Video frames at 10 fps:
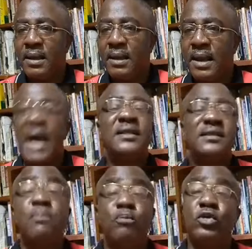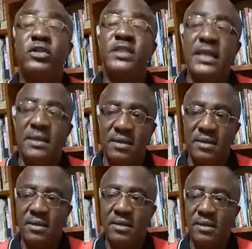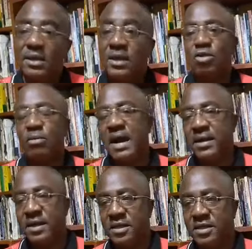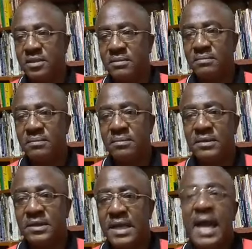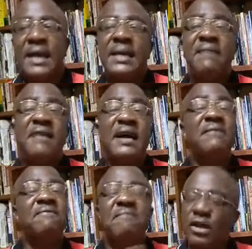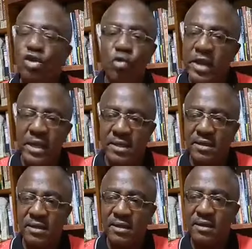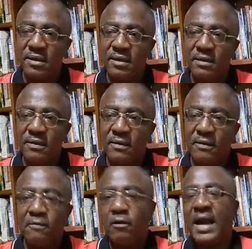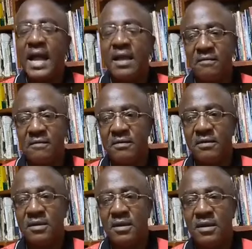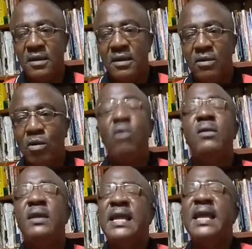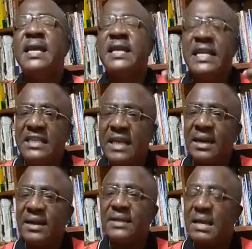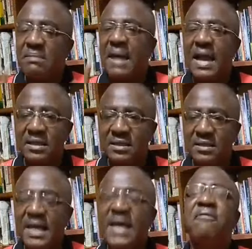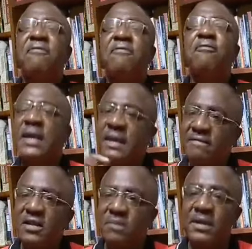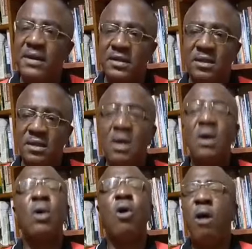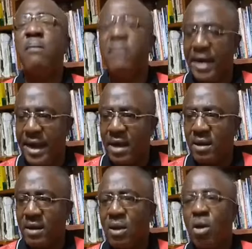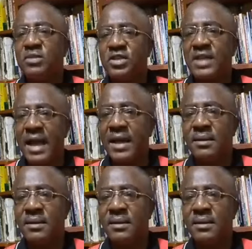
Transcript: and still proceed into marriage and never refer to it for life. Only a regenerated mind, a forgiven spirit, calm rain, calm shine,